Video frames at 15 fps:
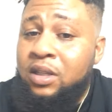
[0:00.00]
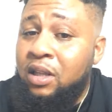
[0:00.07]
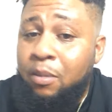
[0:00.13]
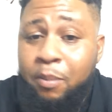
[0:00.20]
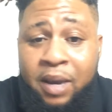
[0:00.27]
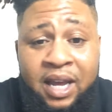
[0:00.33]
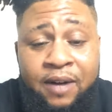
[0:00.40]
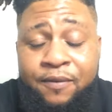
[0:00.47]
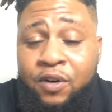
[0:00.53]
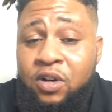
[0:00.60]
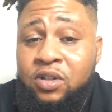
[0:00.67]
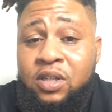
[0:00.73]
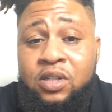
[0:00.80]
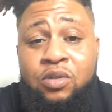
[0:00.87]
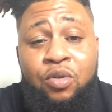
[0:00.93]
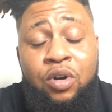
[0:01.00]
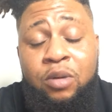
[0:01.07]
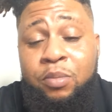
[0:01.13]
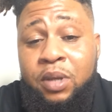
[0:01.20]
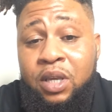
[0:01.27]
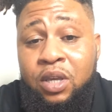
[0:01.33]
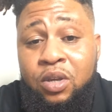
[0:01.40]
The metaverse is going
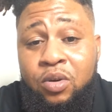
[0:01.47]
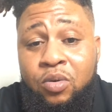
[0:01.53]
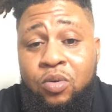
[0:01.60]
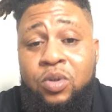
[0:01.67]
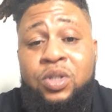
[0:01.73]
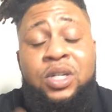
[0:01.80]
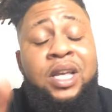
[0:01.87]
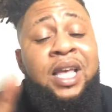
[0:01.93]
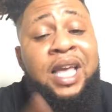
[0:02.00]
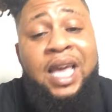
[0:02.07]
to be huge.